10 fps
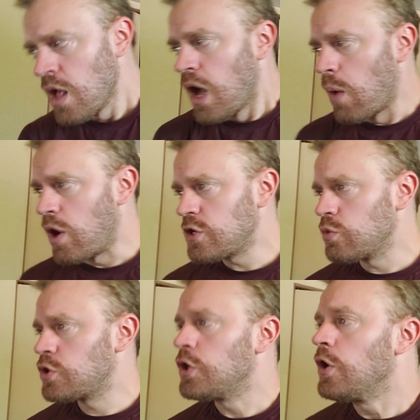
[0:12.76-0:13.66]
I want to
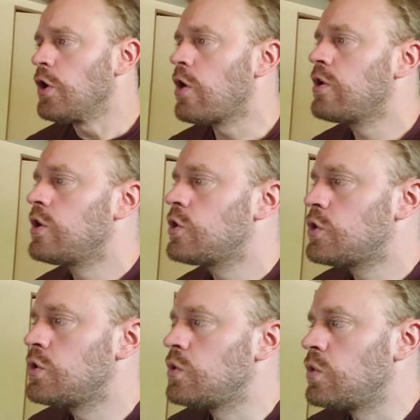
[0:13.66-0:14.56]
return
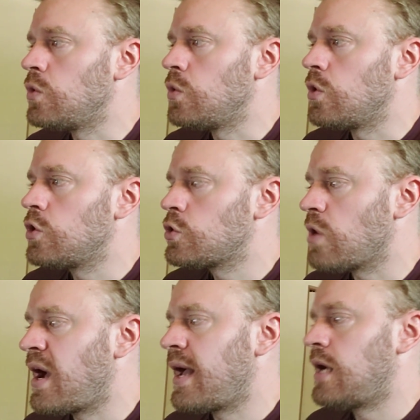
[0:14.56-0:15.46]
to
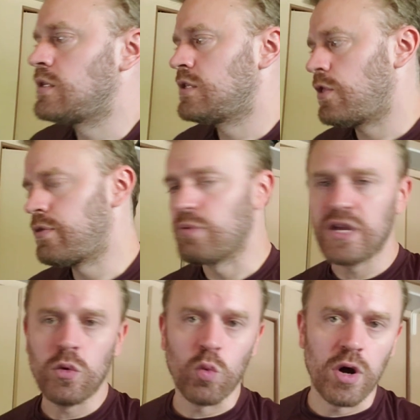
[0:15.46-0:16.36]
Triads
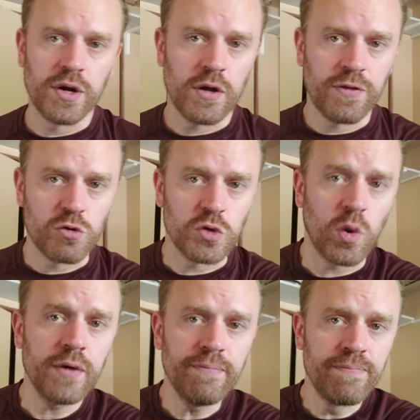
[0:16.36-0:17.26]

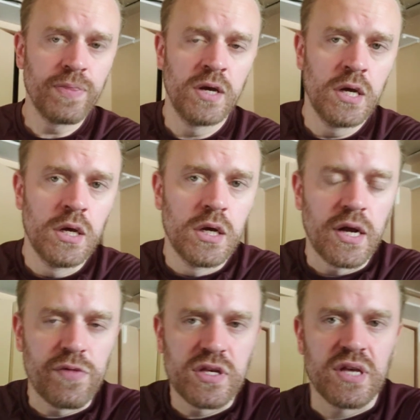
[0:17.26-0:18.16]
3.1.31
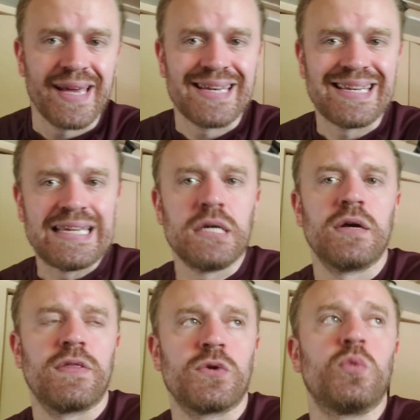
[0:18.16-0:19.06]
and this idea
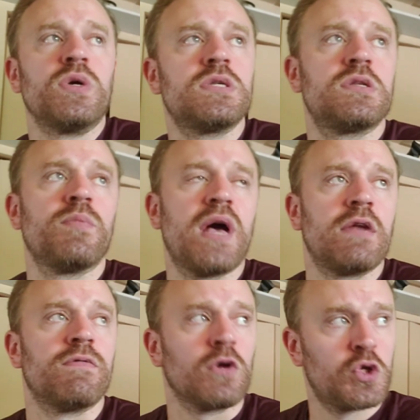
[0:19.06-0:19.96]
that wisdom
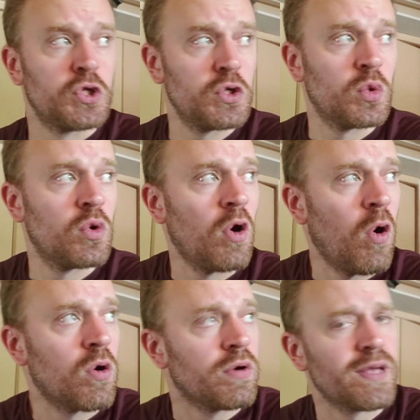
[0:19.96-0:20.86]
and virtue
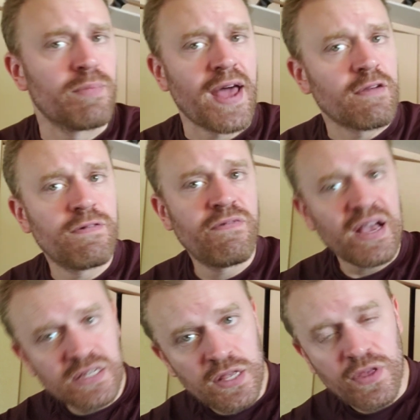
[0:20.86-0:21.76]
only
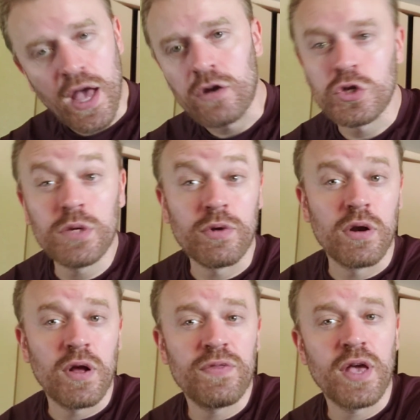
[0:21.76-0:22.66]
manifest the energy but are
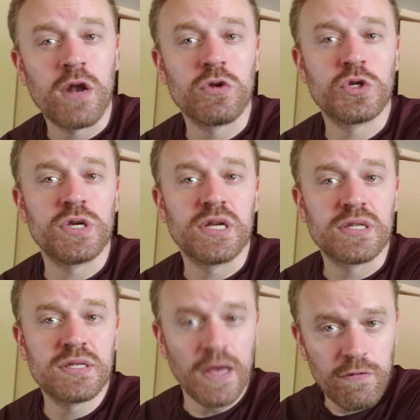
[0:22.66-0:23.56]
not the energy
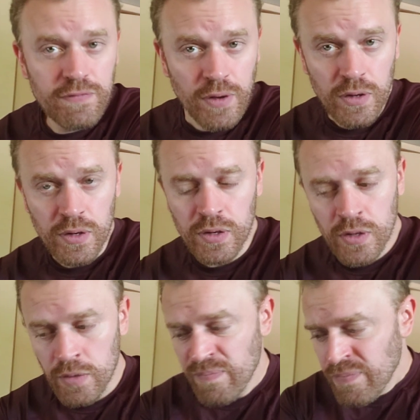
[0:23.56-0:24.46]
itself,
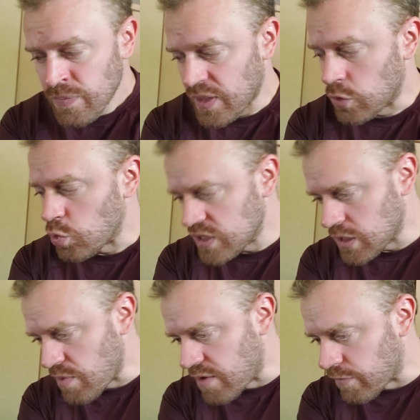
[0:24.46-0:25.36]
that
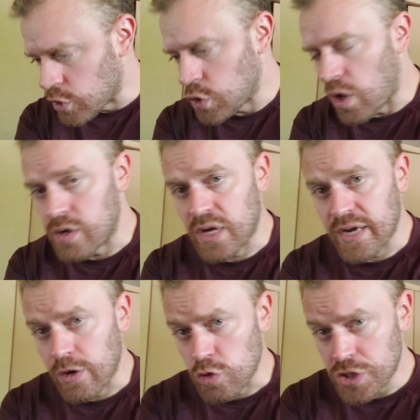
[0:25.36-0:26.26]
wisdom and virtue are not
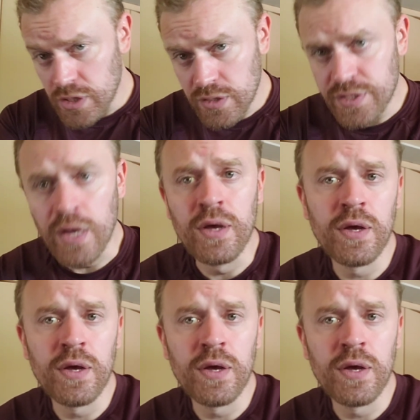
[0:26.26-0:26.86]
energies,